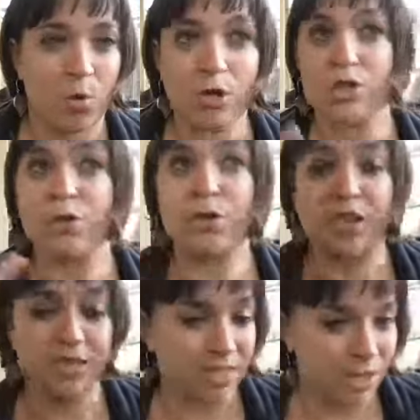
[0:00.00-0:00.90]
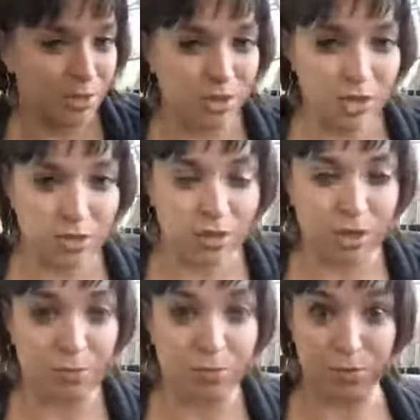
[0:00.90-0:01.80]
what are 2 things that you think you
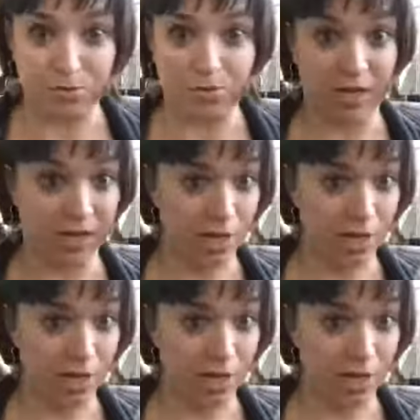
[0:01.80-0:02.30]
could improve